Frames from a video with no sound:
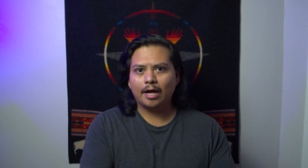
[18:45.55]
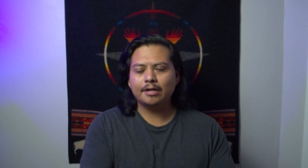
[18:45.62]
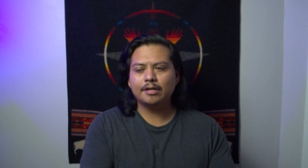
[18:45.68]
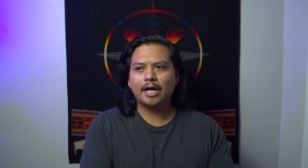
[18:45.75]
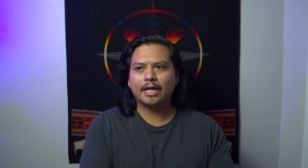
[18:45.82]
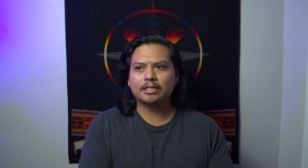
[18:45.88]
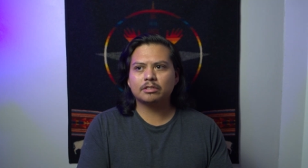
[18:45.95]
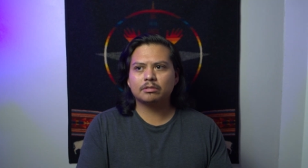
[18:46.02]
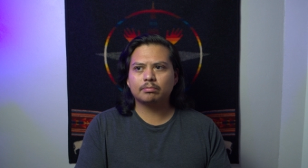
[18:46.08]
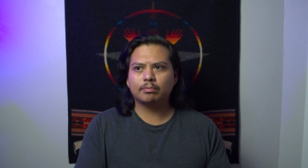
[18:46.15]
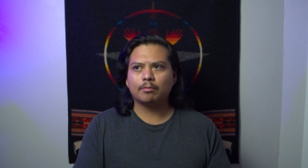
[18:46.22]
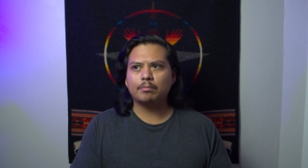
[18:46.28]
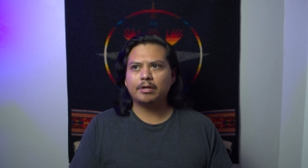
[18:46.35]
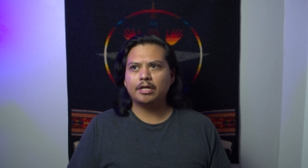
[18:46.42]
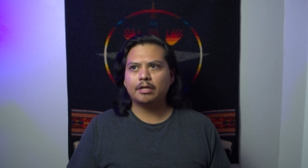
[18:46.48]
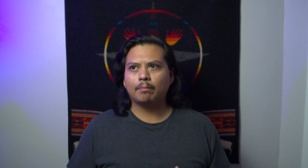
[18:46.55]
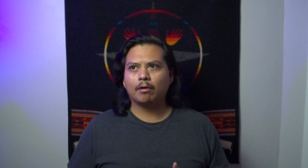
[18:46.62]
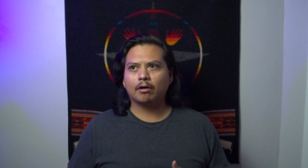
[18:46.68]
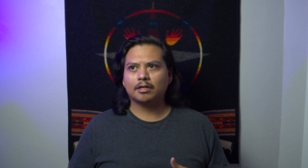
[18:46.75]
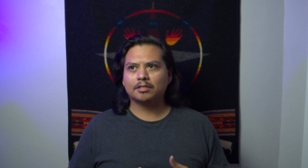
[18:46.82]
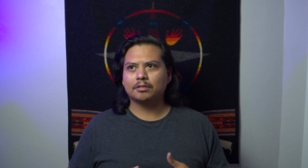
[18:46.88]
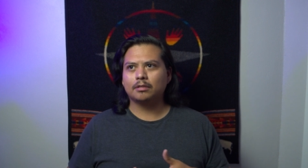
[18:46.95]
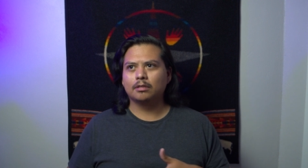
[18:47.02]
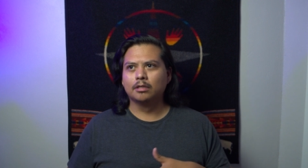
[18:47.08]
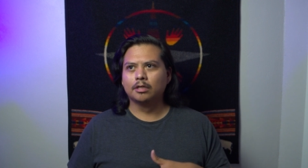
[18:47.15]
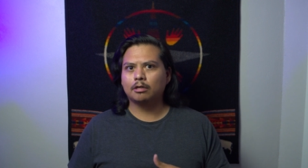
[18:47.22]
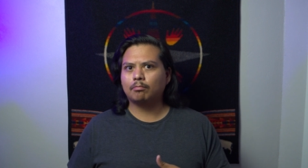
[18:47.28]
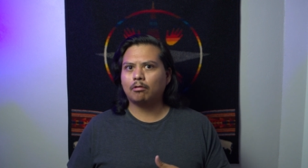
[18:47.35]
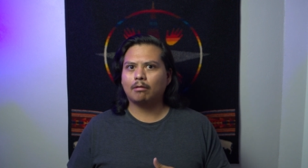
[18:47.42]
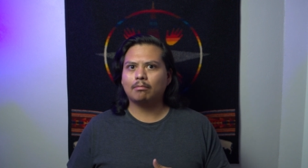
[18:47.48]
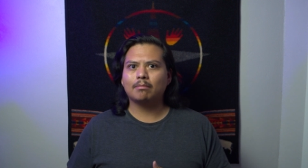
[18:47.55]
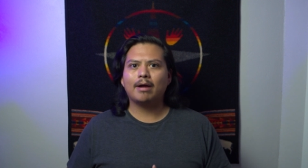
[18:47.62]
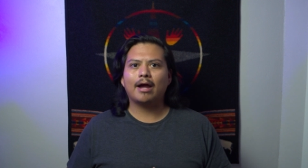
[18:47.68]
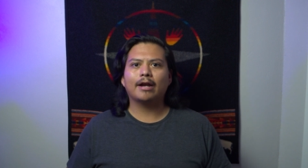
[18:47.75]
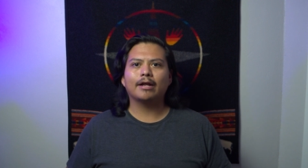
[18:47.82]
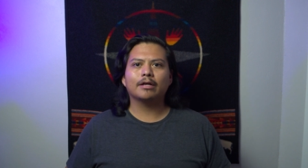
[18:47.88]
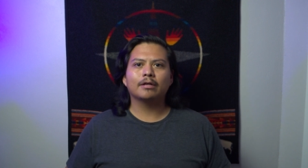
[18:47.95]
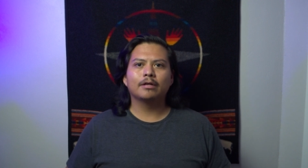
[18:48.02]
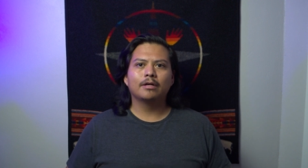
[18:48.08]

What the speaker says: And that's, for me, the part that's a little problematic.